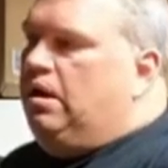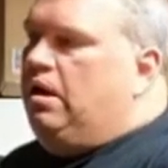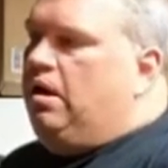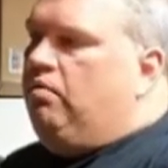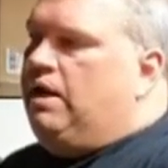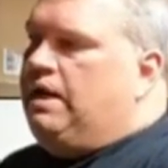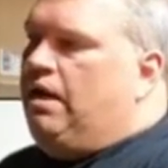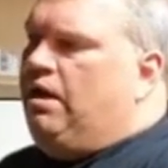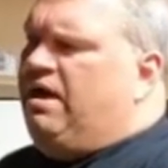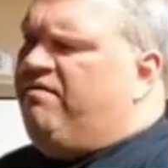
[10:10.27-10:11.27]
Uh, right
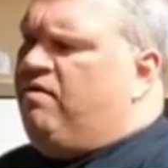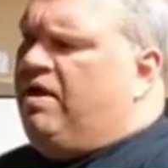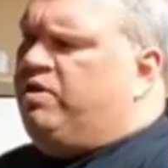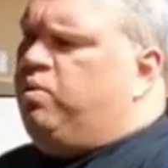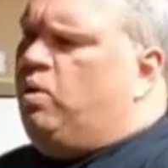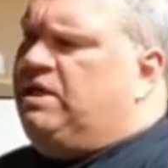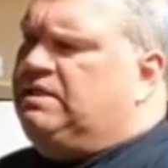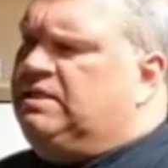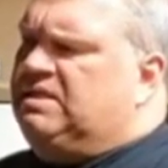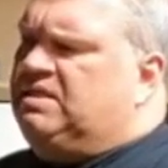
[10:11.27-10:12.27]
now, I have around
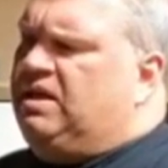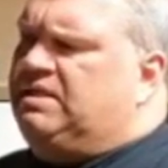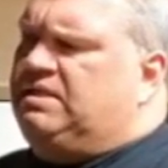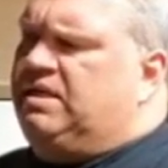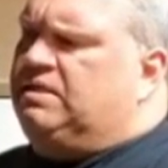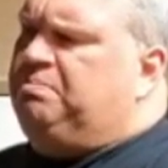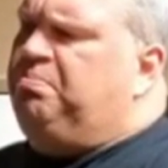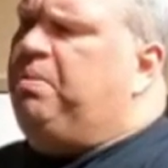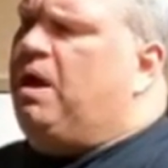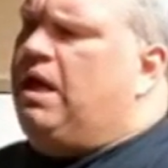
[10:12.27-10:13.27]
26 listings,
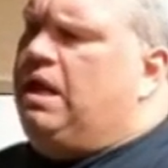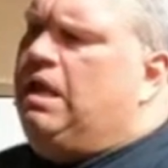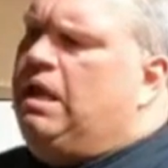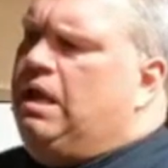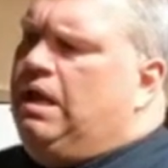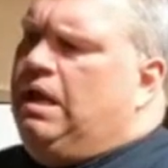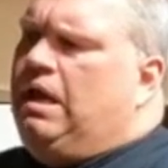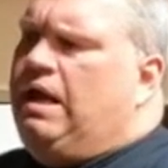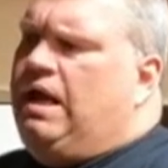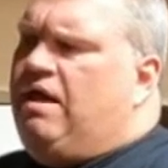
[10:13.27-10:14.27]
but
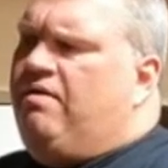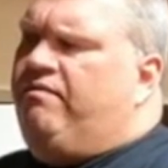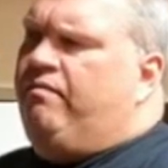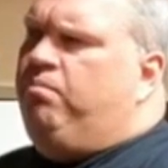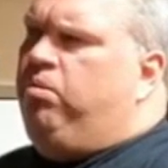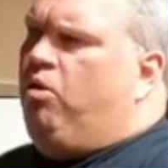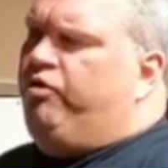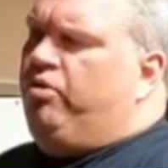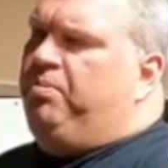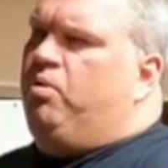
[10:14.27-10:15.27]
I have
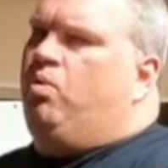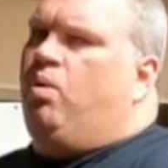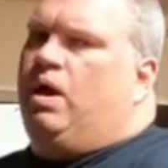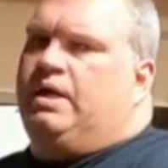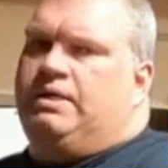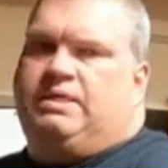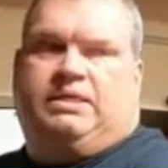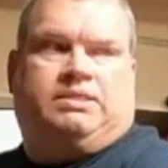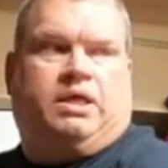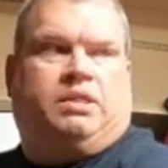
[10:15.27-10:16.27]
multiple
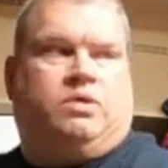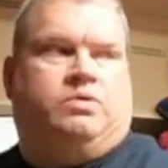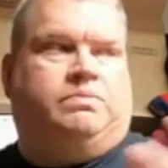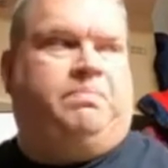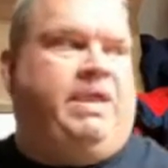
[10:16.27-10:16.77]
quantities. Like those